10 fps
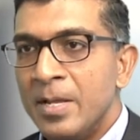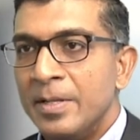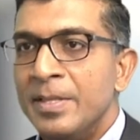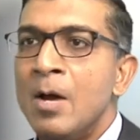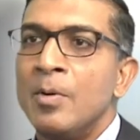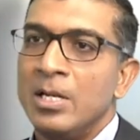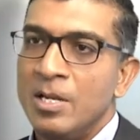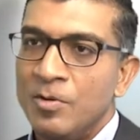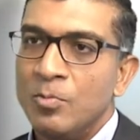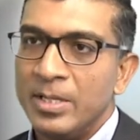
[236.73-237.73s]
The thing I want to
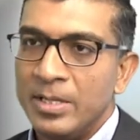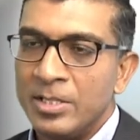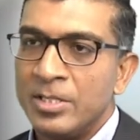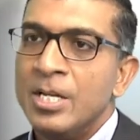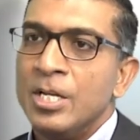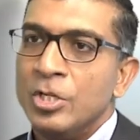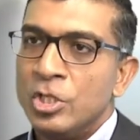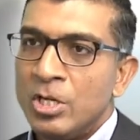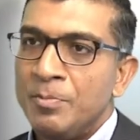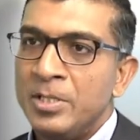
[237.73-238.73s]
leave you with is
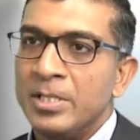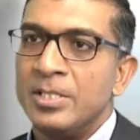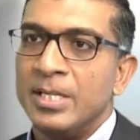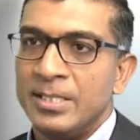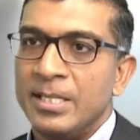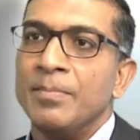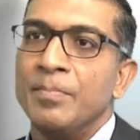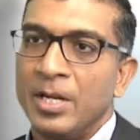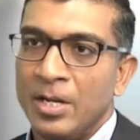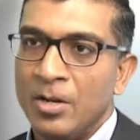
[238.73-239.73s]
disruption is just at the
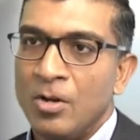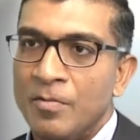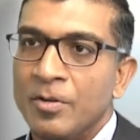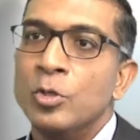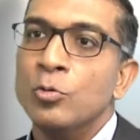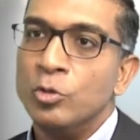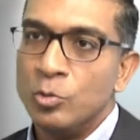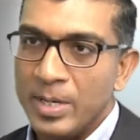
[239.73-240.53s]
beginning of a huge